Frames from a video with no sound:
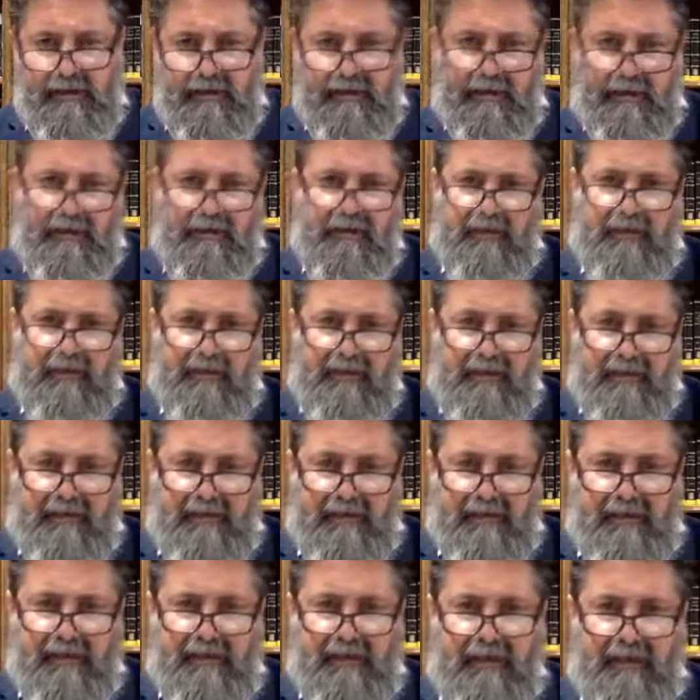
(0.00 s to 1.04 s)
It is the
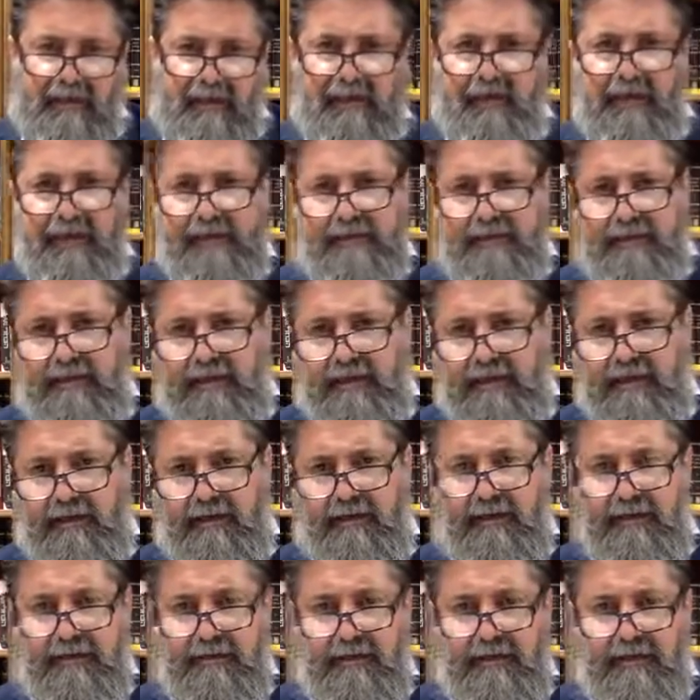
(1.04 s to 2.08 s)
Satan,
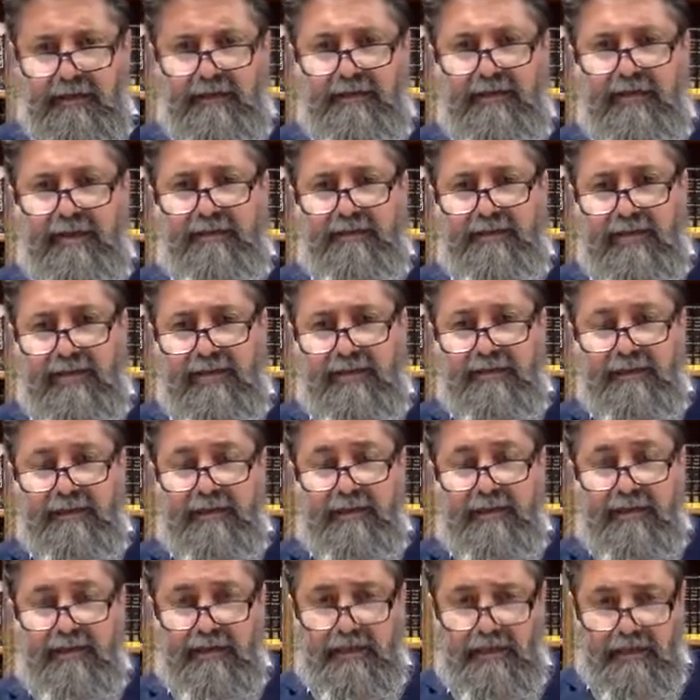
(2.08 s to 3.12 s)
Yetzirah. Hashem says,
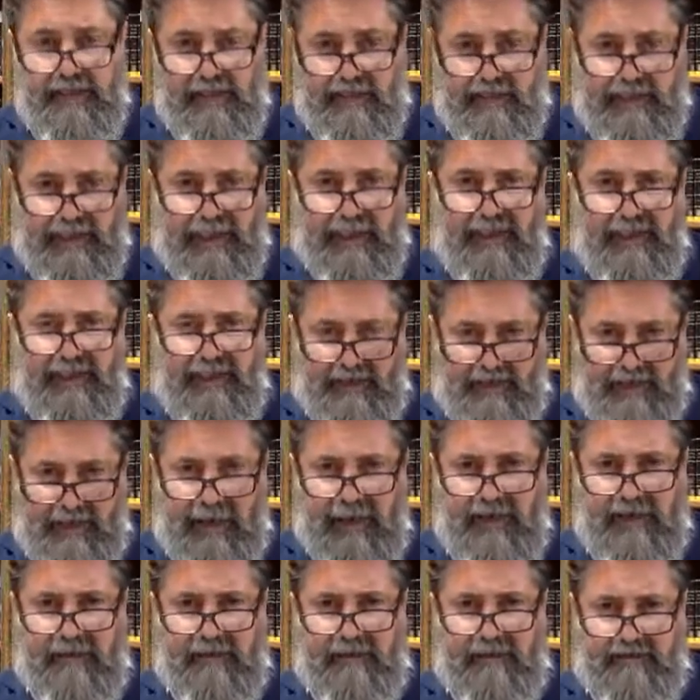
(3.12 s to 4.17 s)
you can
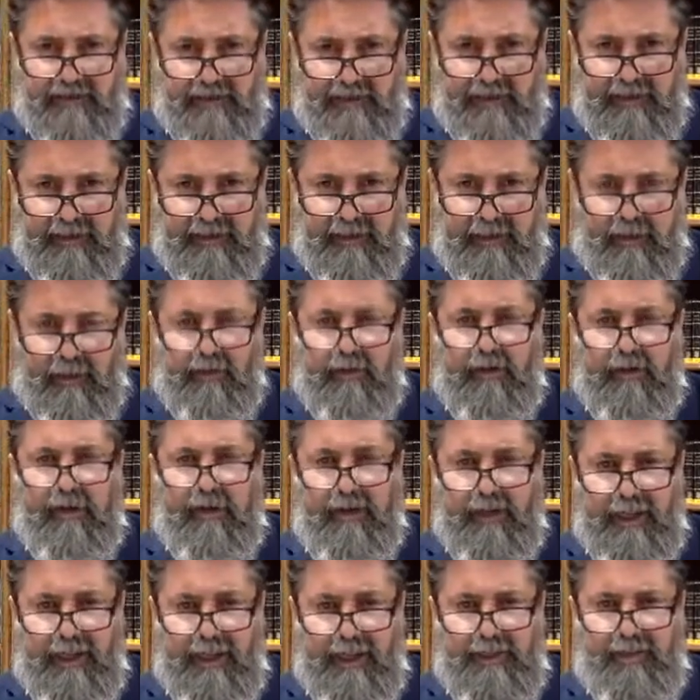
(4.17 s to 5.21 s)
conquer it. I will
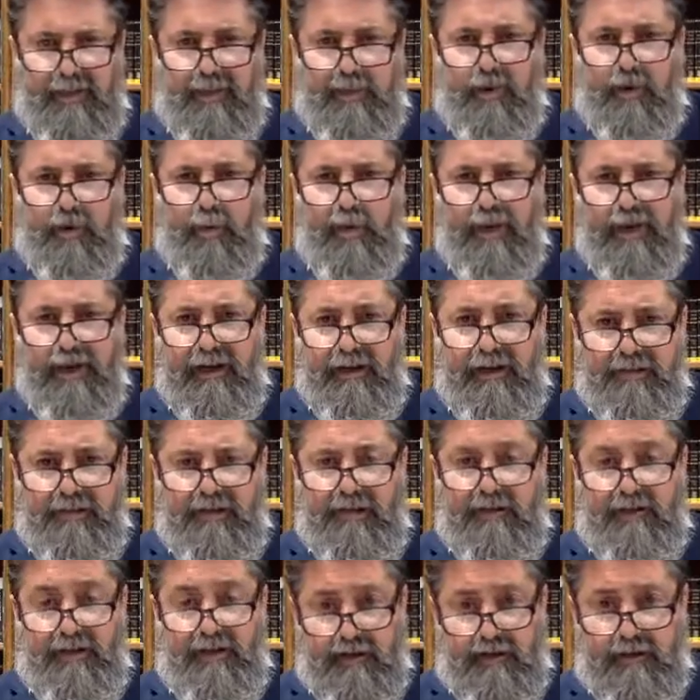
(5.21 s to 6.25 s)
let you win if
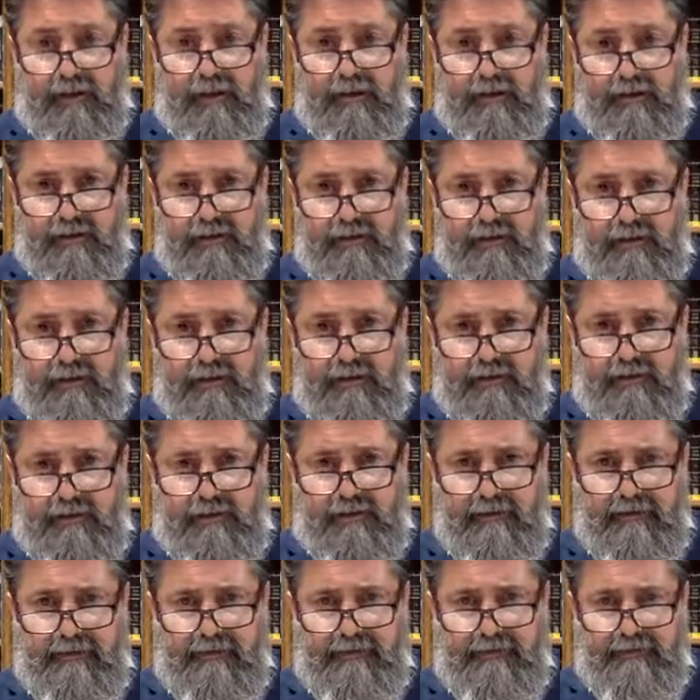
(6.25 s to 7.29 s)
you really want.
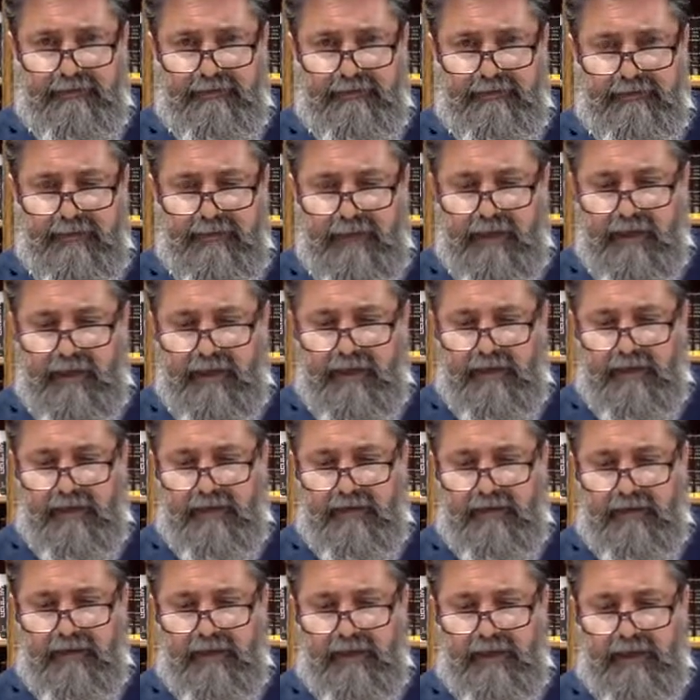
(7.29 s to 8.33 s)

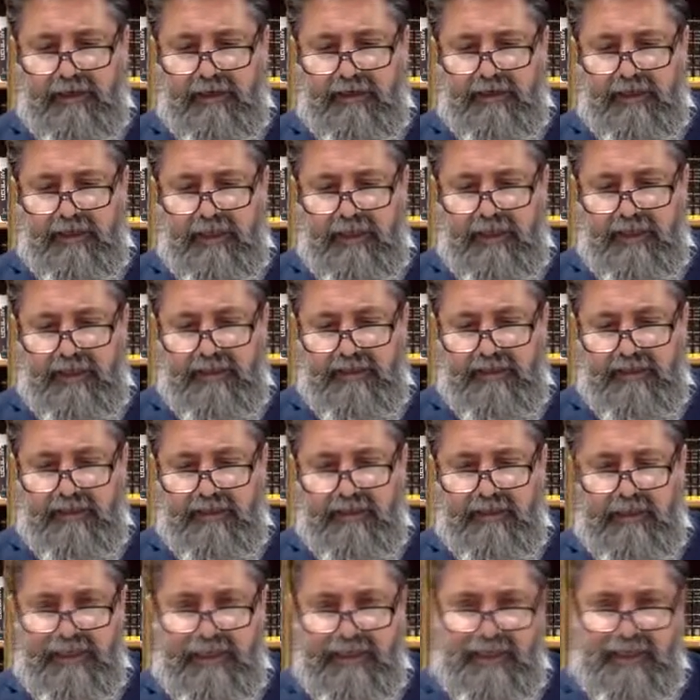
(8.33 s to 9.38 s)
So here says
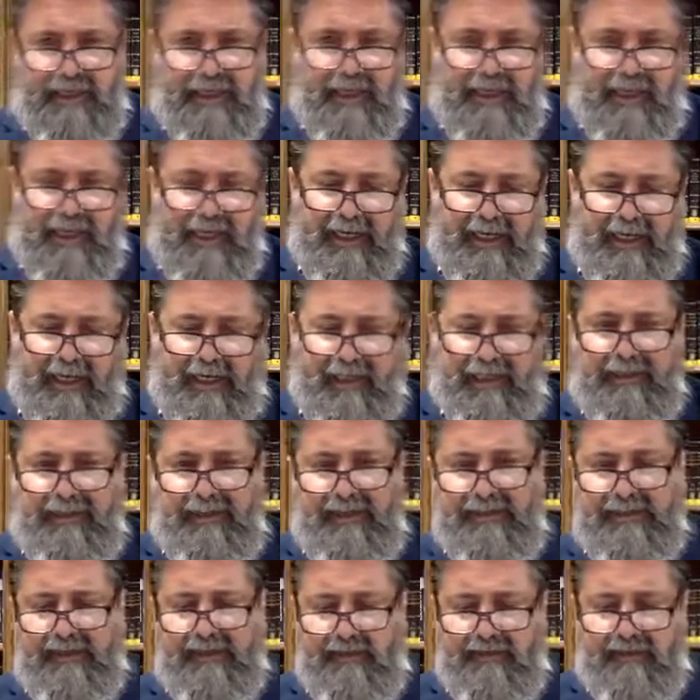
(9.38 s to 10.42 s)
that Elkanah did
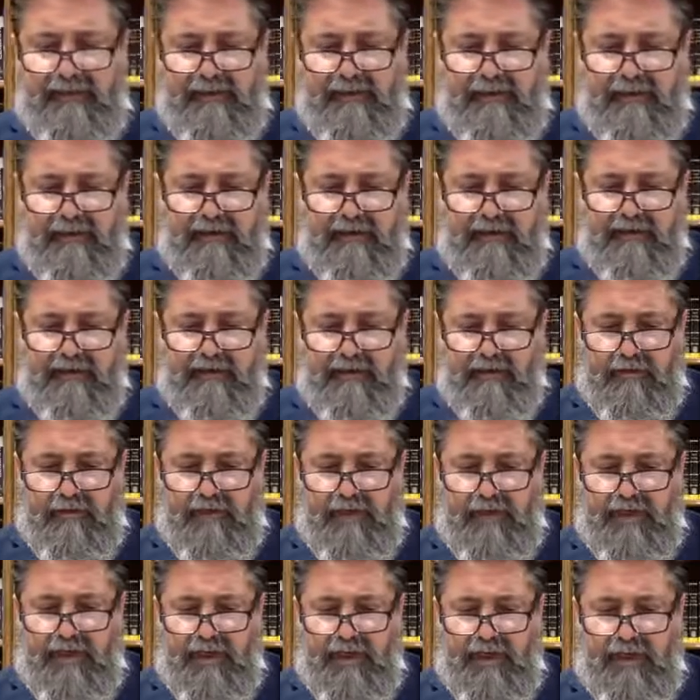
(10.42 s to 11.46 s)
this every year. Kol
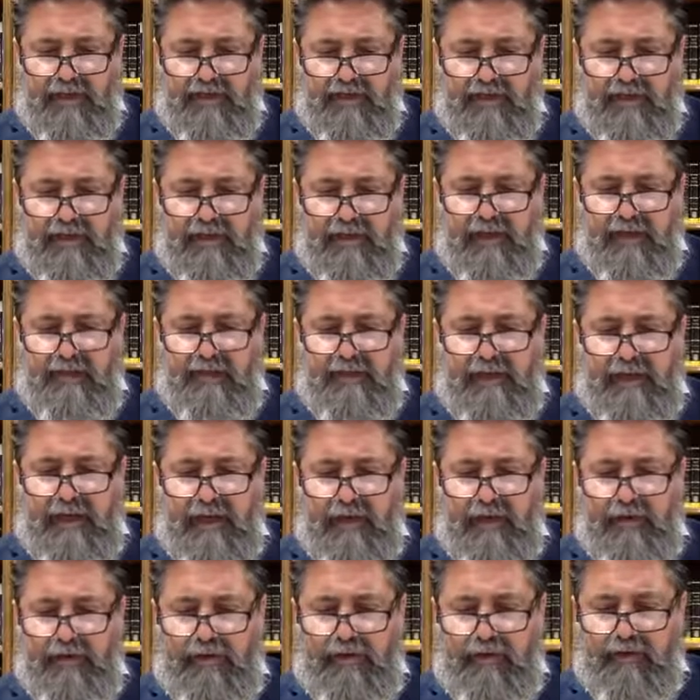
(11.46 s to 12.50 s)
shana v'shana
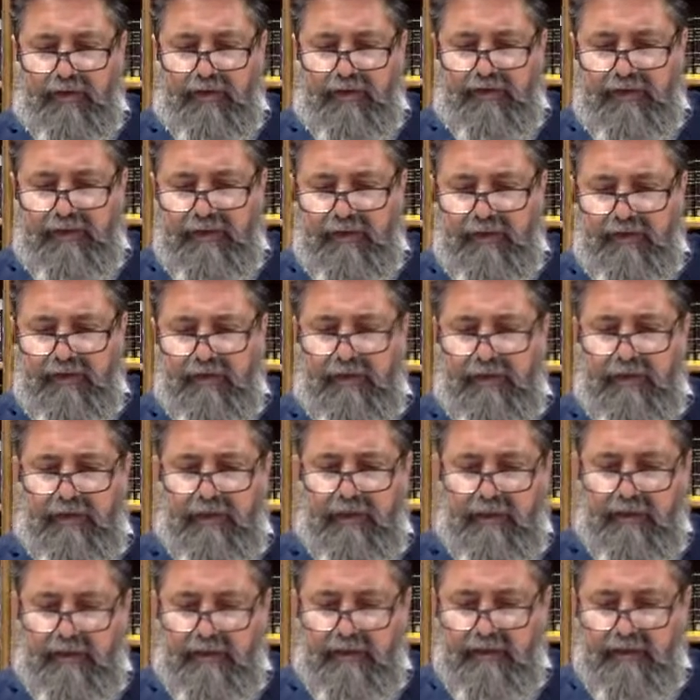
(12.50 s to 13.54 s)
Aluta bevet Adonai.